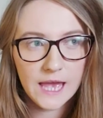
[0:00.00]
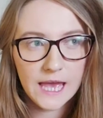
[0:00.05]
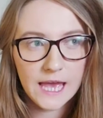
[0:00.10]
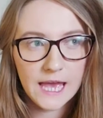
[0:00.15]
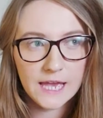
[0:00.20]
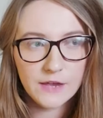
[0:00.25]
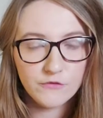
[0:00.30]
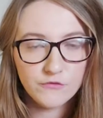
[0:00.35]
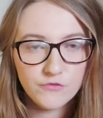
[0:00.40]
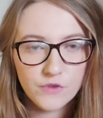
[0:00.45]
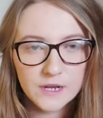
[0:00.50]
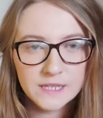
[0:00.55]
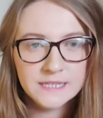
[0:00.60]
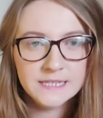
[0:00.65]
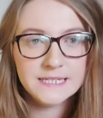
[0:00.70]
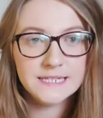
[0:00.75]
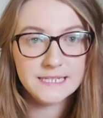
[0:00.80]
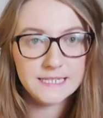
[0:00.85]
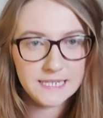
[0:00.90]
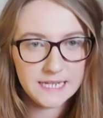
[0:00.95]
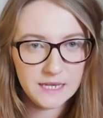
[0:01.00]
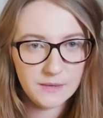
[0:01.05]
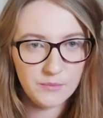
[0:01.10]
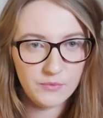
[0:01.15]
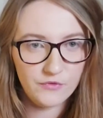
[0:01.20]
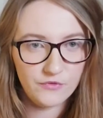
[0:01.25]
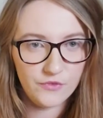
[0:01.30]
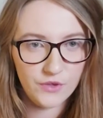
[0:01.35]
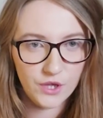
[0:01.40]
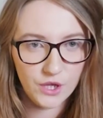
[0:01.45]
it runs deep
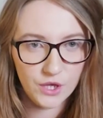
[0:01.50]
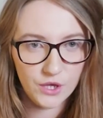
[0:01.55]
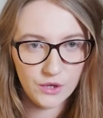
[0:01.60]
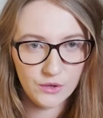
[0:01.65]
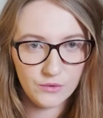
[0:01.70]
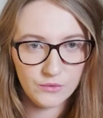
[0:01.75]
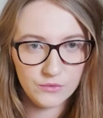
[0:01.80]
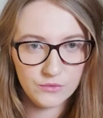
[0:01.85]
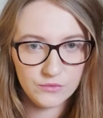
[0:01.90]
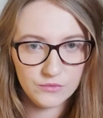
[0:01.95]
for you,